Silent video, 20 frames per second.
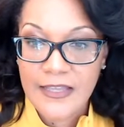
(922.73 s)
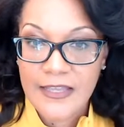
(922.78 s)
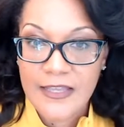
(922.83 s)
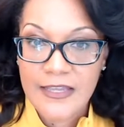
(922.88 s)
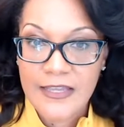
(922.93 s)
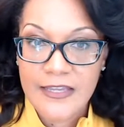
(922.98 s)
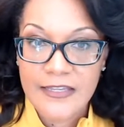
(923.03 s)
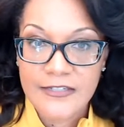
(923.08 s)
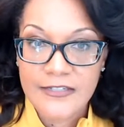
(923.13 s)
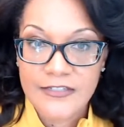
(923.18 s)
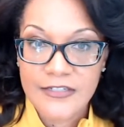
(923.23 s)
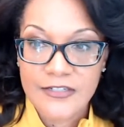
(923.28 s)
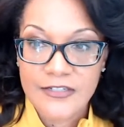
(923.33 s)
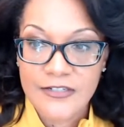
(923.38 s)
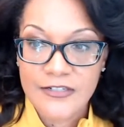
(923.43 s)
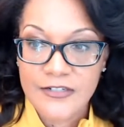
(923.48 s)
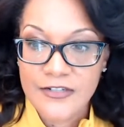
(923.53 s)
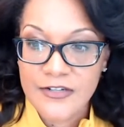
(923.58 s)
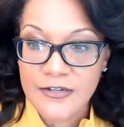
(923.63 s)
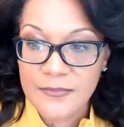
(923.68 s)
And
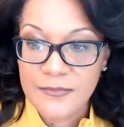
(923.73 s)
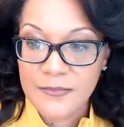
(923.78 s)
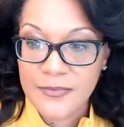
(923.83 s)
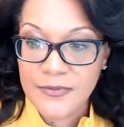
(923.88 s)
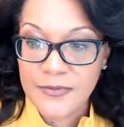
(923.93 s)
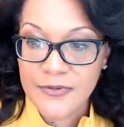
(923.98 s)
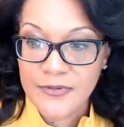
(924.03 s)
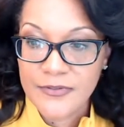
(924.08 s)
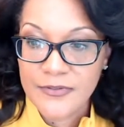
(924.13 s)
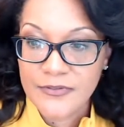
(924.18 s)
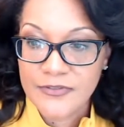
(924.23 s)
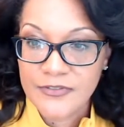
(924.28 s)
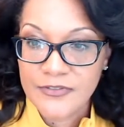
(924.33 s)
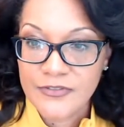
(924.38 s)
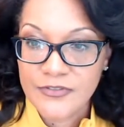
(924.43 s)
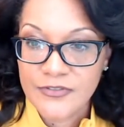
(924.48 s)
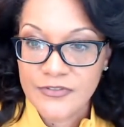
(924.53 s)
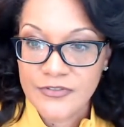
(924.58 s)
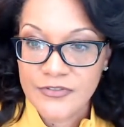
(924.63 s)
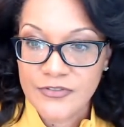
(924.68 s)
number
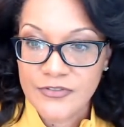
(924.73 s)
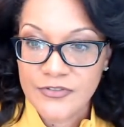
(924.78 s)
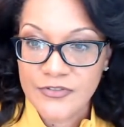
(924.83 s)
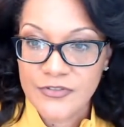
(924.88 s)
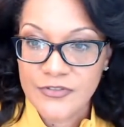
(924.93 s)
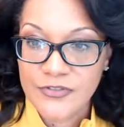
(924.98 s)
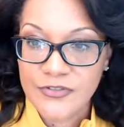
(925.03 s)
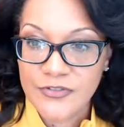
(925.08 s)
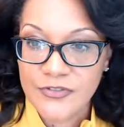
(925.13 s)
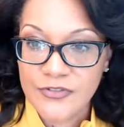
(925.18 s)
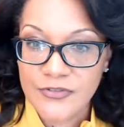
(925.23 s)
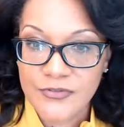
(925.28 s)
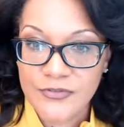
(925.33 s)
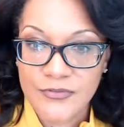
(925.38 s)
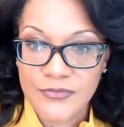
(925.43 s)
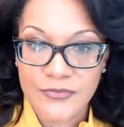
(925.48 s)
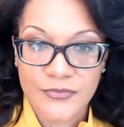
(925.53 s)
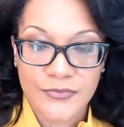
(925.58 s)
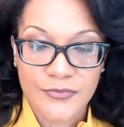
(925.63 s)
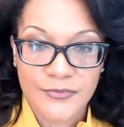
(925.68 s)

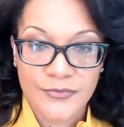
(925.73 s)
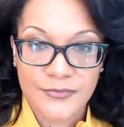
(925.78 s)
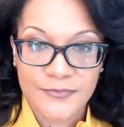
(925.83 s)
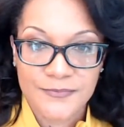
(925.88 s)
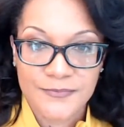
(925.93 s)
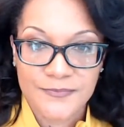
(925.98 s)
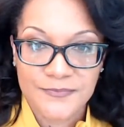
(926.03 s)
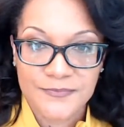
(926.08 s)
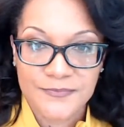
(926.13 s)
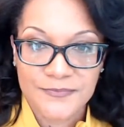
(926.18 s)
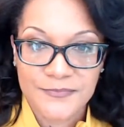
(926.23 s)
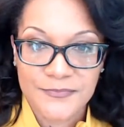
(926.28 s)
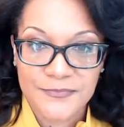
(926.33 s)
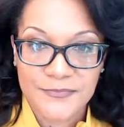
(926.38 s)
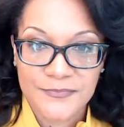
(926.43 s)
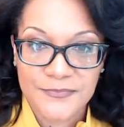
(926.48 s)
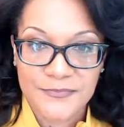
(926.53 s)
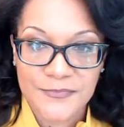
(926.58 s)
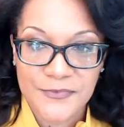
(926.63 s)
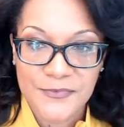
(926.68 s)
two,
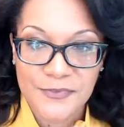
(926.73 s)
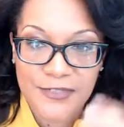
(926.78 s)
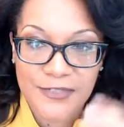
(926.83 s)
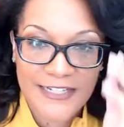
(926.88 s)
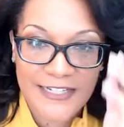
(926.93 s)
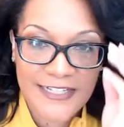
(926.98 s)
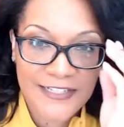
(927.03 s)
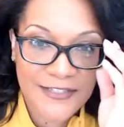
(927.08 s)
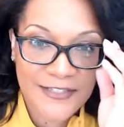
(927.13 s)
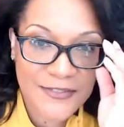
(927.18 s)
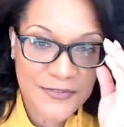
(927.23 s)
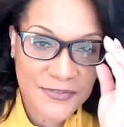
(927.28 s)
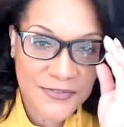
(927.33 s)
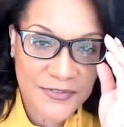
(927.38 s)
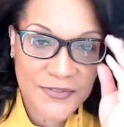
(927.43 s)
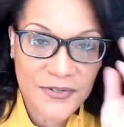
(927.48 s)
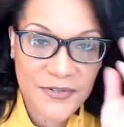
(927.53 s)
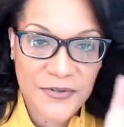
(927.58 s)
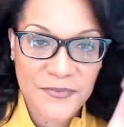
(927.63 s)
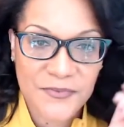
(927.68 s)
reading close
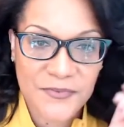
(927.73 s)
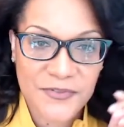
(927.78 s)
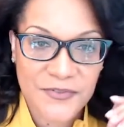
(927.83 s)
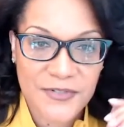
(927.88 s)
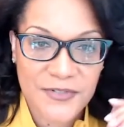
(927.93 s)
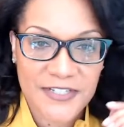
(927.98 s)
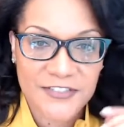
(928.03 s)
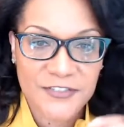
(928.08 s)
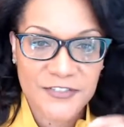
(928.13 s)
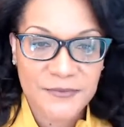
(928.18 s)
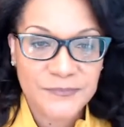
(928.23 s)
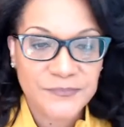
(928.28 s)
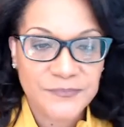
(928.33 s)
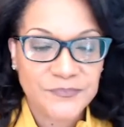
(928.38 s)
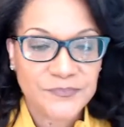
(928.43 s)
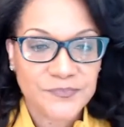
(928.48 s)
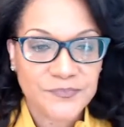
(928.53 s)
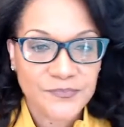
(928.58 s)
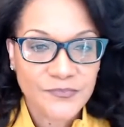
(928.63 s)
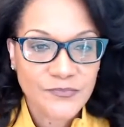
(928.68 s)
to the home stretch,
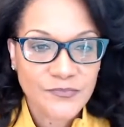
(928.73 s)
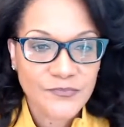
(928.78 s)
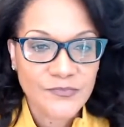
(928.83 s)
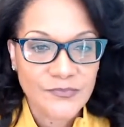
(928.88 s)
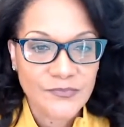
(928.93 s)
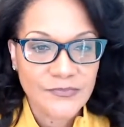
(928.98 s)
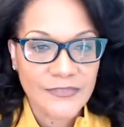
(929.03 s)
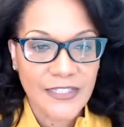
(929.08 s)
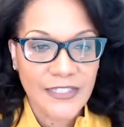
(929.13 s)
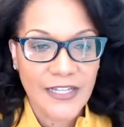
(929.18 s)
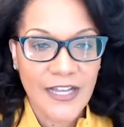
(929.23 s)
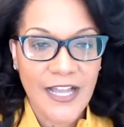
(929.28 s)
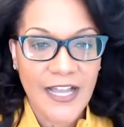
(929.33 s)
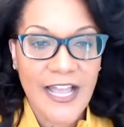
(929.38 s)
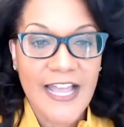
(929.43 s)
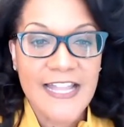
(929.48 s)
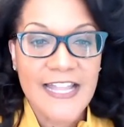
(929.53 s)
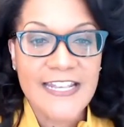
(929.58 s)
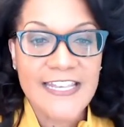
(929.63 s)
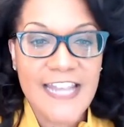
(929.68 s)

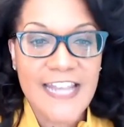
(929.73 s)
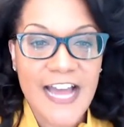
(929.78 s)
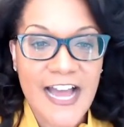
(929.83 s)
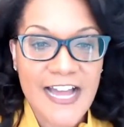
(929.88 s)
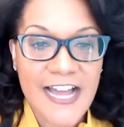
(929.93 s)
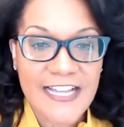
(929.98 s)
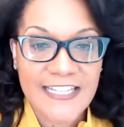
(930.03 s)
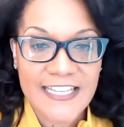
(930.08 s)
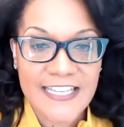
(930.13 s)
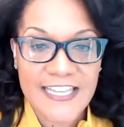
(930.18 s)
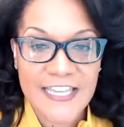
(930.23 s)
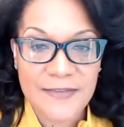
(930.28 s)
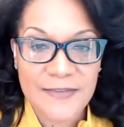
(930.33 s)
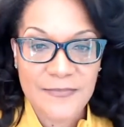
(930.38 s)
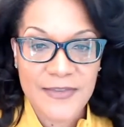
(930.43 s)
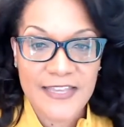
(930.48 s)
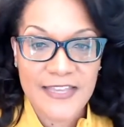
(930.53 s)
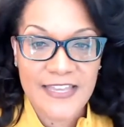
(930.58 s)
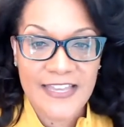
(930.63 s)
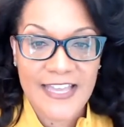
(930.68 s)
not
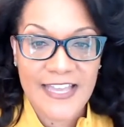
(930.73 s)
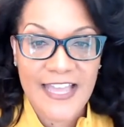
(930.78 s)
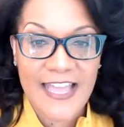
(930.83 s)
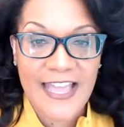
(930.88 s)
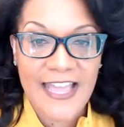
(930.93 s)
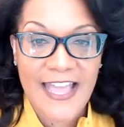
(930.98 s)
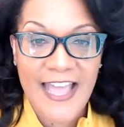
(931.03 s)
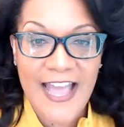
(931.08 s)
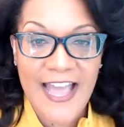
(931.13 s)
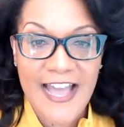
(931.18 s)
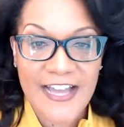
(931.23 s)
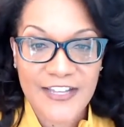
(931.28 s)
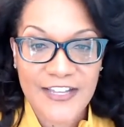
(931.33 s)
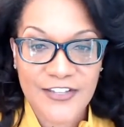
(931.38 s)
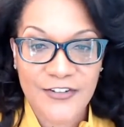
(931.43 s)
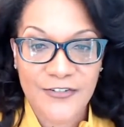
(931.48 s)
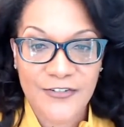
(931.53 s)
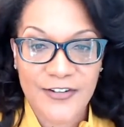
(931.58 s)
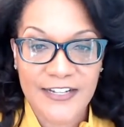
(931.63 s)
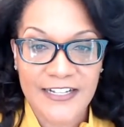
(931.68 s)
keeping
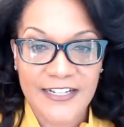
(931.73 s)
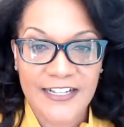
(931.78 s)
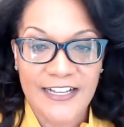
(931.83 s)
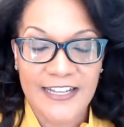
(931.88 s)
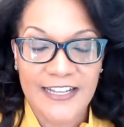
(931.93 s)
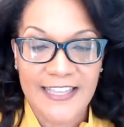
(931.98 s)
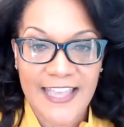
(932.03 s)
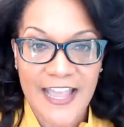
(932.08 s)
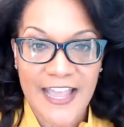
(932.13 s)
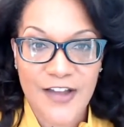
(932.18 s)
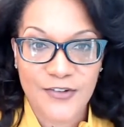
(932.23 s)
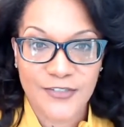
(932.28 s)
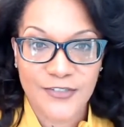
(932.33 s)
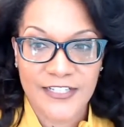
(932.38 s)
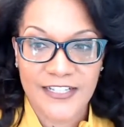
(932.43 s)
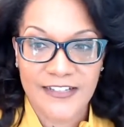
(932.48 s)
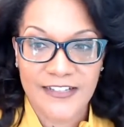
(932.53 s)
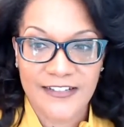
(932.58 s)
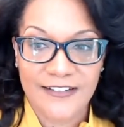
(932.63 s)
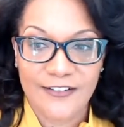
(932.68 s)
accurate
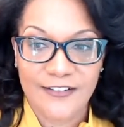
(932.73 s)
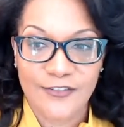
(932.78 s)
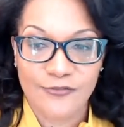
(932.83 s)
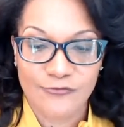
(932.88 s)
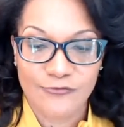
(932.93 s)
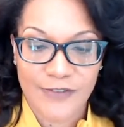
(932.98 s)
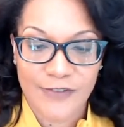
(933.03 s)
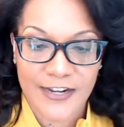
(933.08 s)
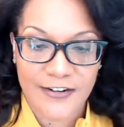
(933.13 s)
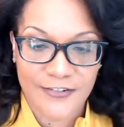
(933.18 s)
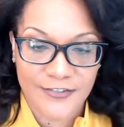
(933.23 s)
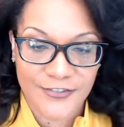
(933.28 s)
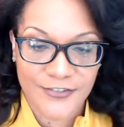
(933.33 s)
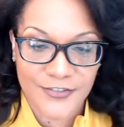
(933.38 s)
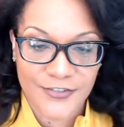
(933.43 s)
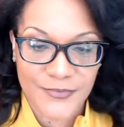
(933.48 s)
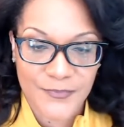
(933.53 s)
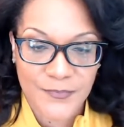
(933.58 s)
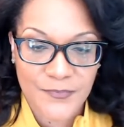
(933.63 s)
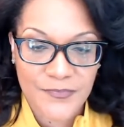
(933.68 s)
accounting
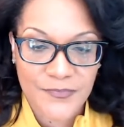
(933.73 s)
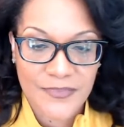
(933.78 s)
records.